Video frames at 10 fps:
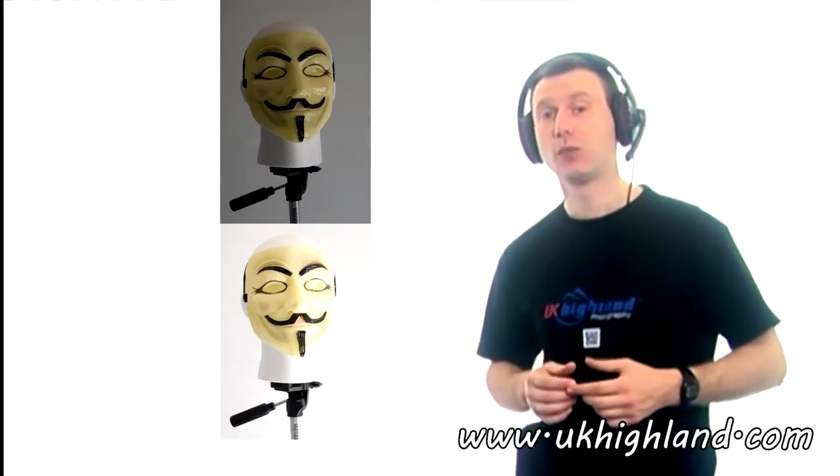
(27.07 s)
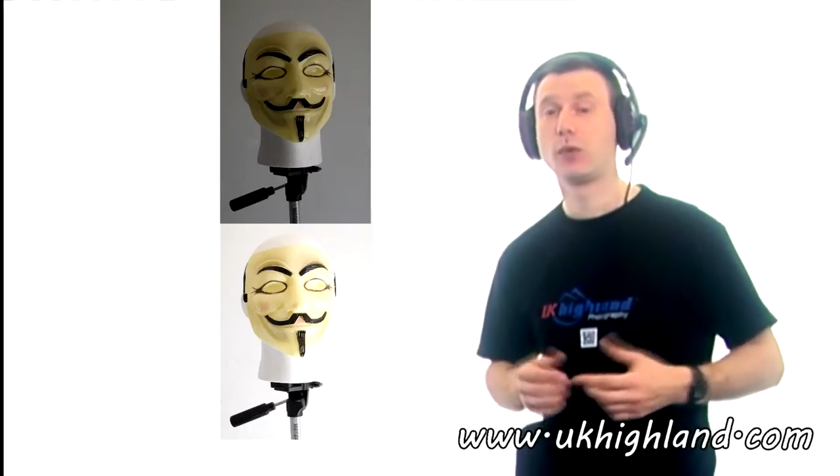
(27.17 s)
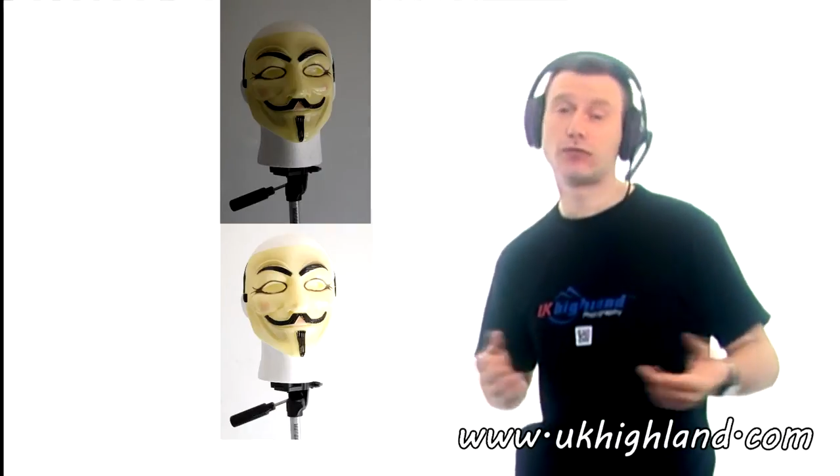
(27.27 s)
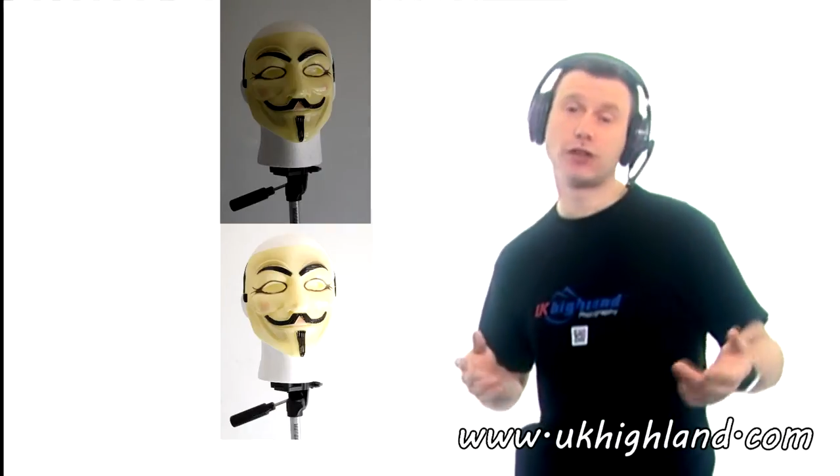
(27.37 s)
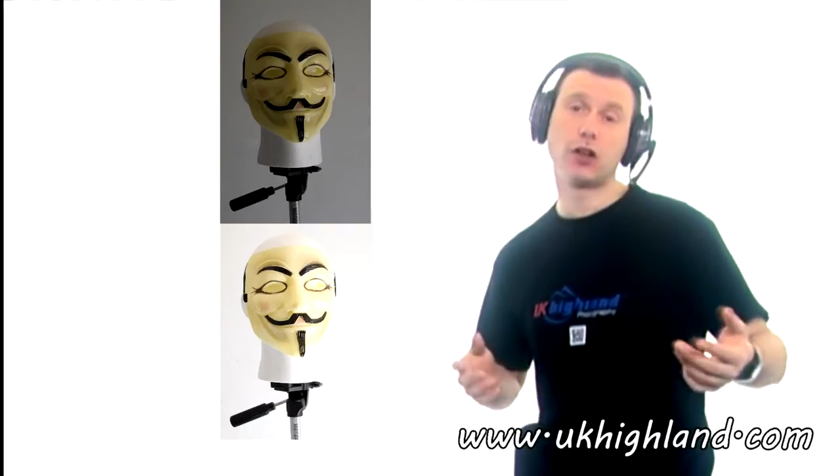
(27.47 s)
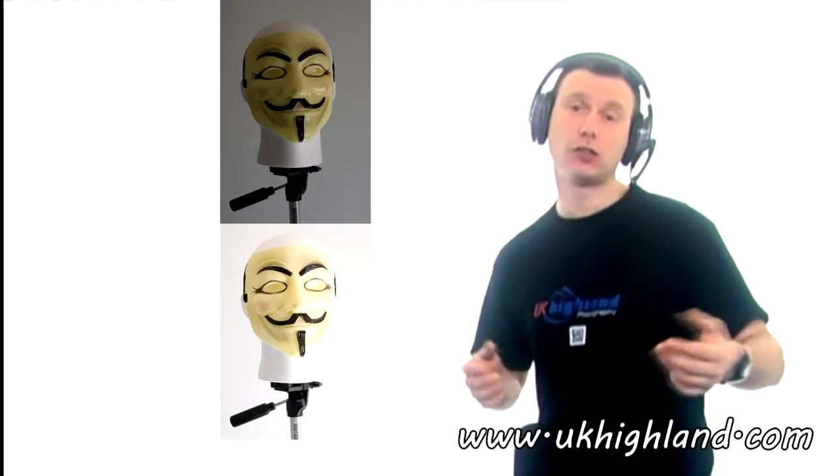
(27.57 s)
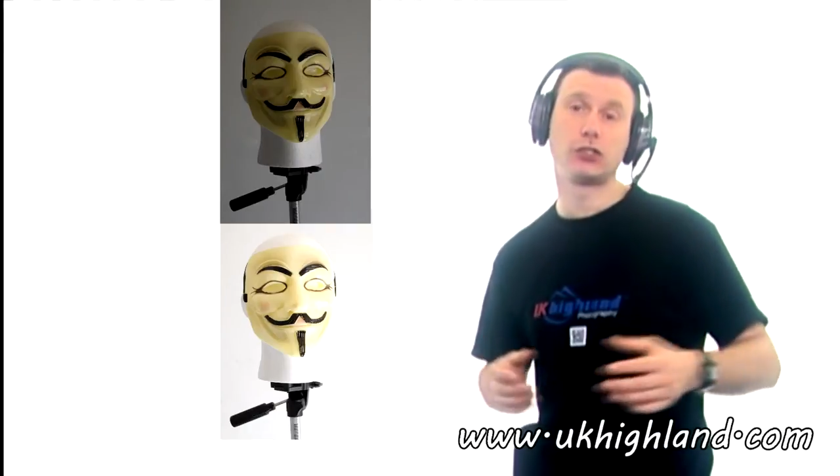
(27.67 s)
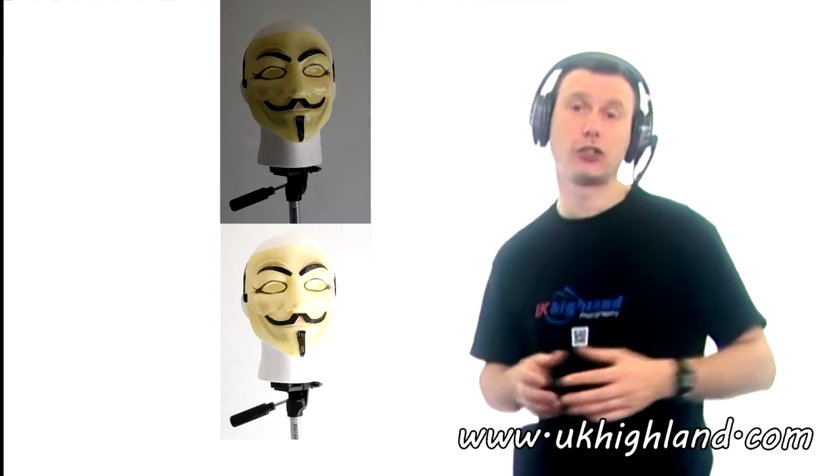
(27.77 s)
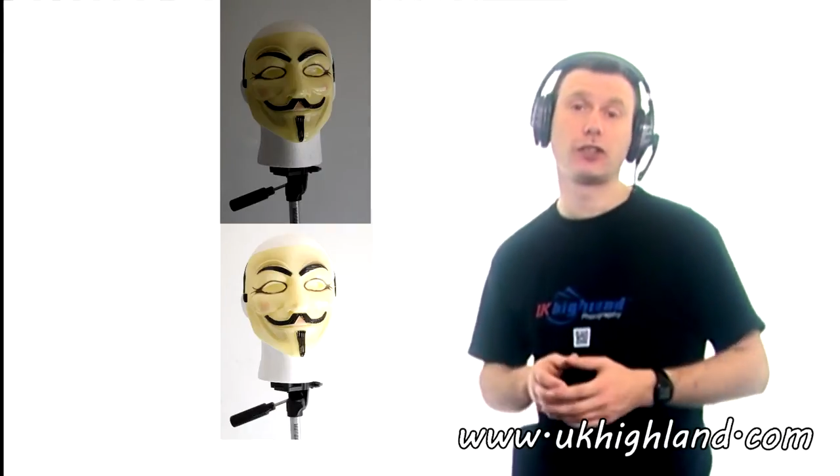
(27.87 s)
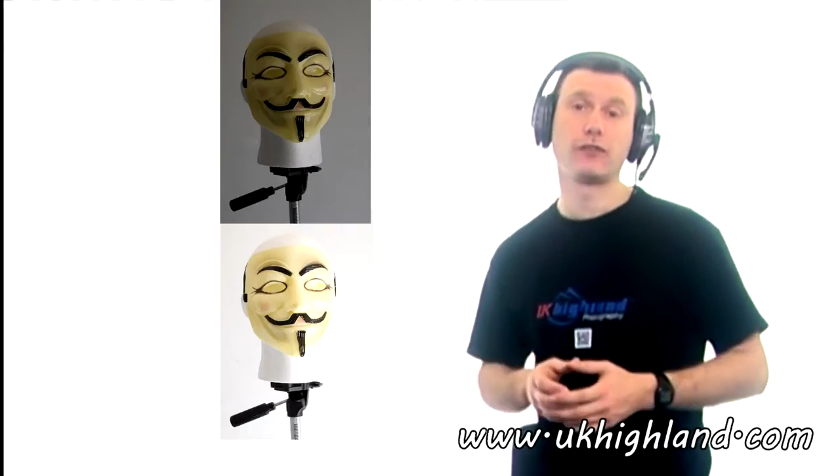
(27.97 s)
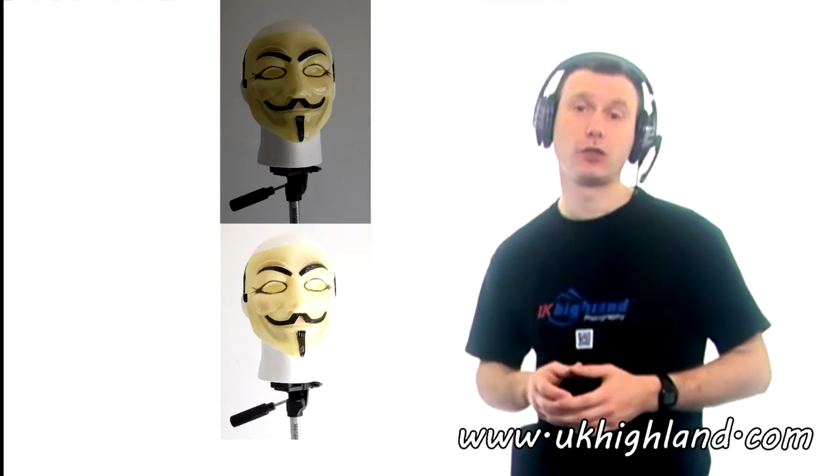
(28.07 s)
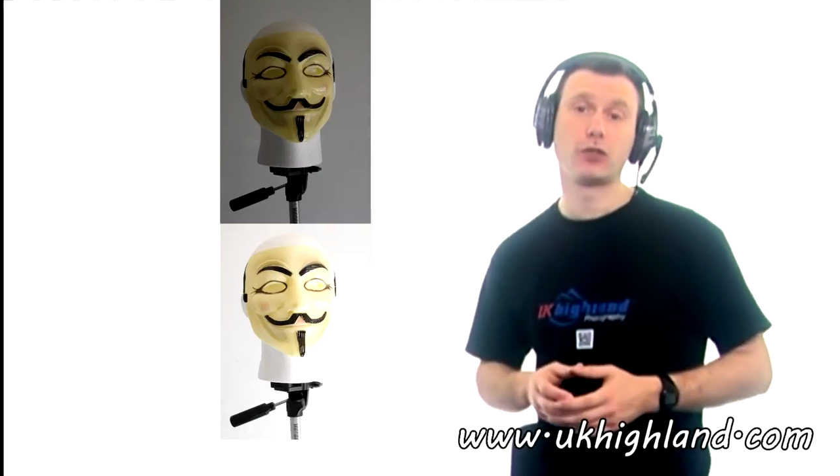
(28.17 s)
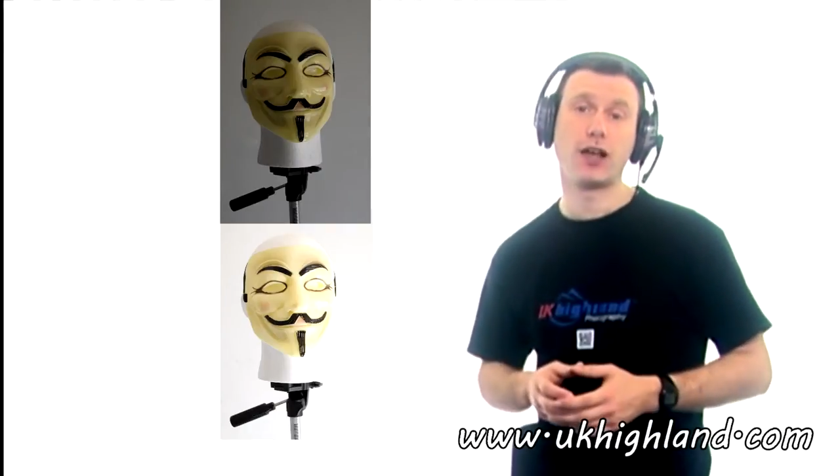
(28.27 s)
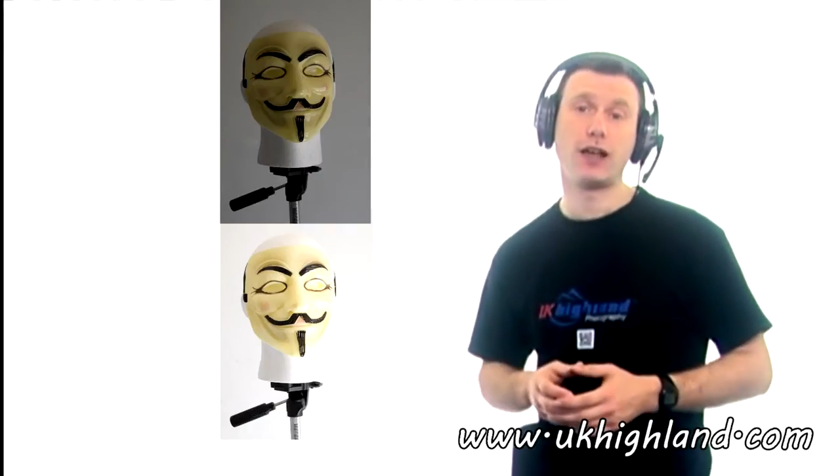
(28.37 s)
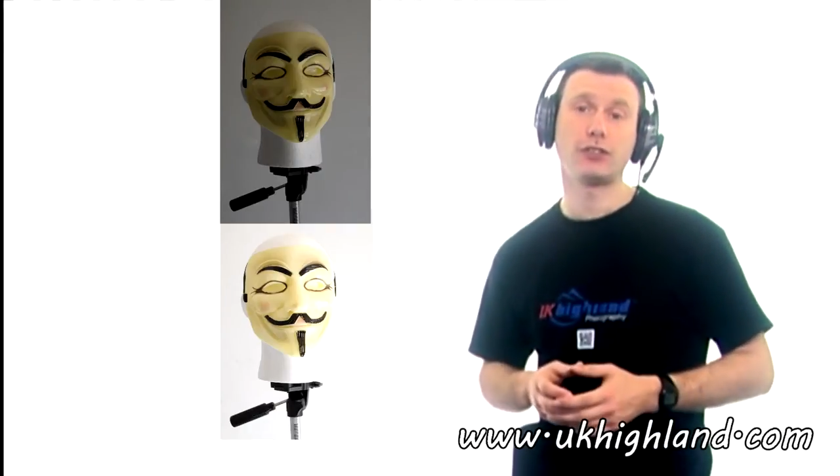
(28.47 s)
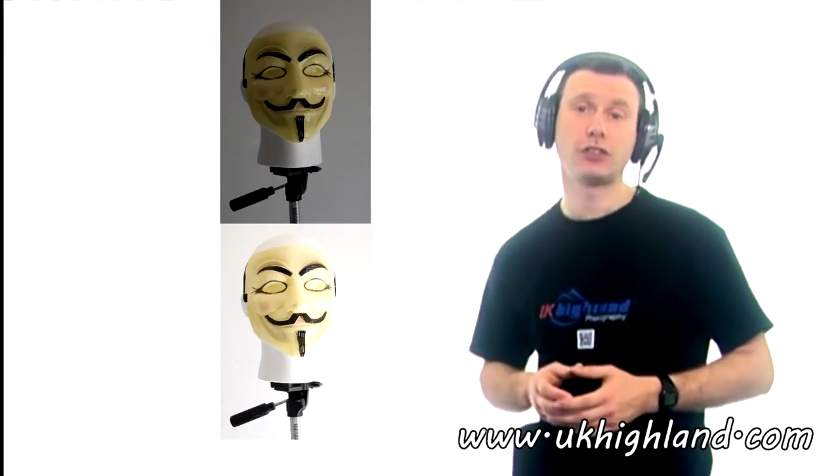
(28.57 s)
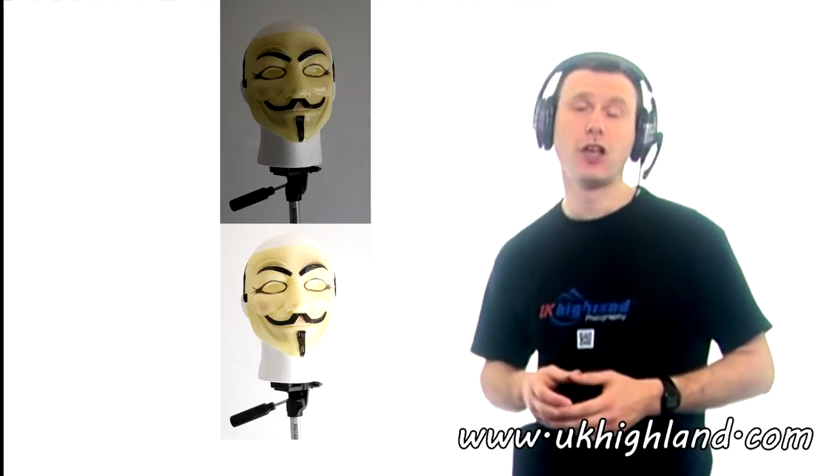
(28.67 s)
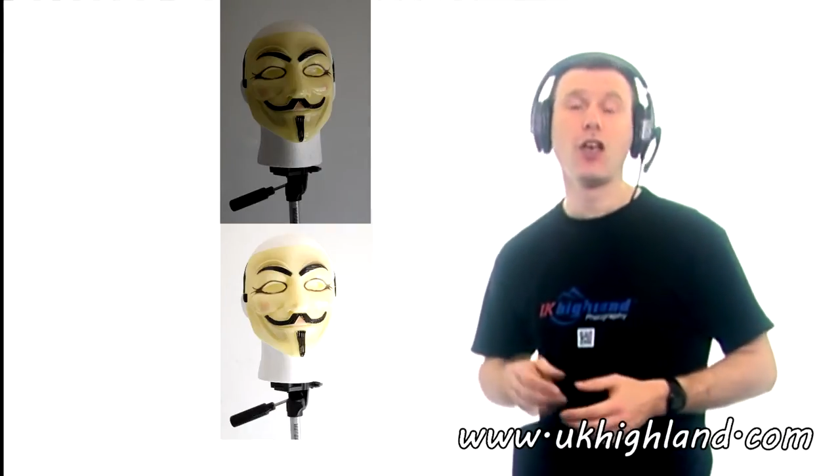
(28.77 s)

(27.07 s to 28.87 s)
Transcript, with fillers: with regards to the photographs,